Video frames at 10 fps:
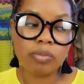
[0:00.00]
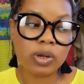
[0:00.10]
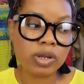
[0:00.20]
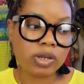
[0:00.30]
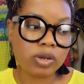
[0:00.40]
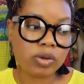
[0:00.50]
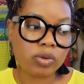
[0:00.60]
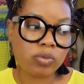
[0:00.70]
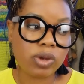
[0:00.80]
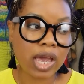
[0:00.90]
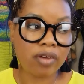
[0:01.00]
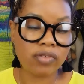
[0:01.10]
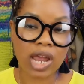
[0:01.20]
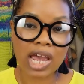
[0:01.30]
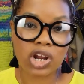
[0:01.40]
But we
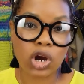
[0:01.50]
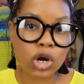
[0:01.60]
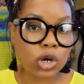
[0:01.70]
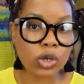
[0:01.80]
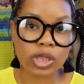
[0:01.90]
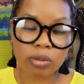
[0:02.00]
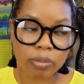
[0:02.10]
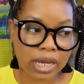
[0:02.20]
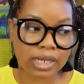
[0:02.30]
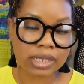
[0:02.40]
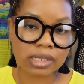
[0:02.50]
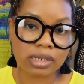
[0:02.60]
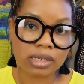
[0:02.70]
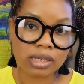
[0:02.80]
have not heard the best